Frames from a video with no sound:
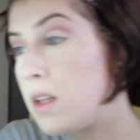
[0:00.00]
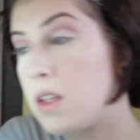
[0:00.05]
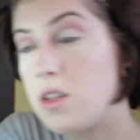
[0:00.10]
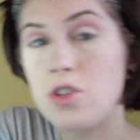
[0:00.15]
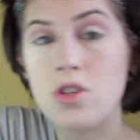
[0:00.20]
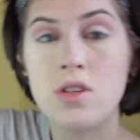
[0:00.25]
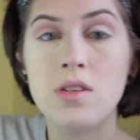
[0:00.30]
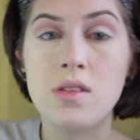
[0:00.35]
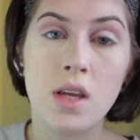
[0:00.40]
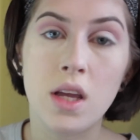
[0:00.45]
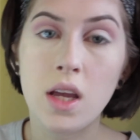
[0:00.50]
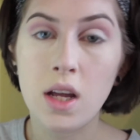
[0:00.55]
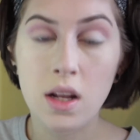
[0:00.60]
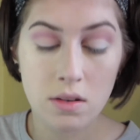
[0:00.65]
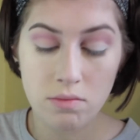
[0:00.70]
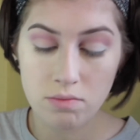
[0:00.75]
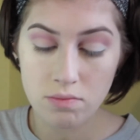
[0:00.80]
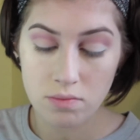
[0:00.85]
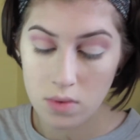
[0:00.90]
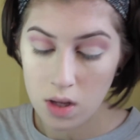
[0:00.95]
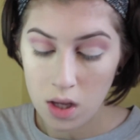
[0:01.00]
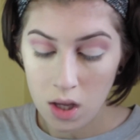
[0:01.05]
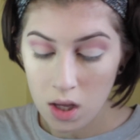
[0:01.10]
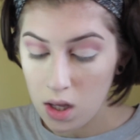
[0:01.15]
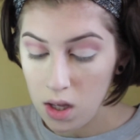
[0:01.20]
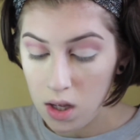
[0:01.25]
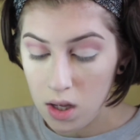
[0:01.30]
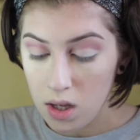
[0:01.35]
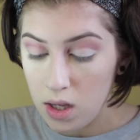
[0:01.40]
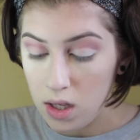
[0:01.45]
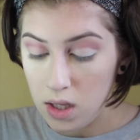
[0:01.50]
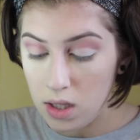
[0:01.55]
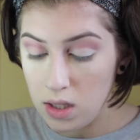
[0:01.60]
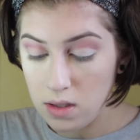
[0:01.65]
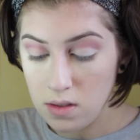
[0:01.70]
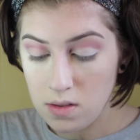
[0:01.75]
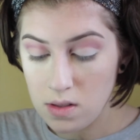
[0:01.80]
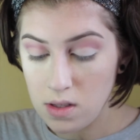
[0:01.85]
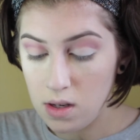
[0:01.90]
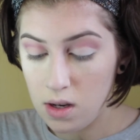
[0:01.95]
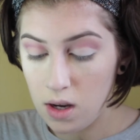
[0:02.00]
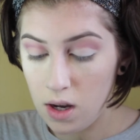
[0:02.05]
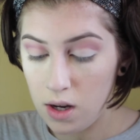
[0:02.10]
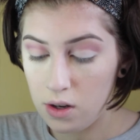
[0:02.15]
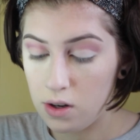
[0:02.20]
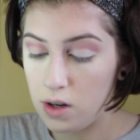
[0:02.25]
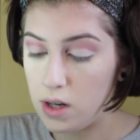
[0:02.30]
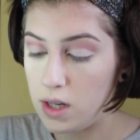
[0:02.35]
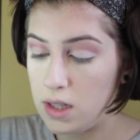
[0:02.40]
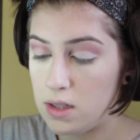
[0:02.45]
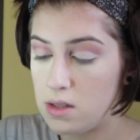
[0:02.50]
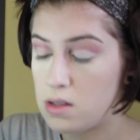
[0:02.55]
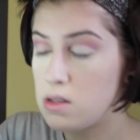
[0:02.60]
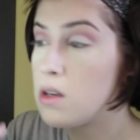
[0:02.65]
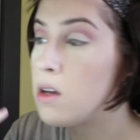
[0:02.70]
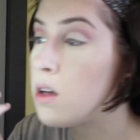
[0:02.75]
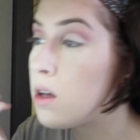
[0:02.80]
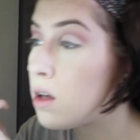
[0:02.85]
And that's just like an easy cut crease.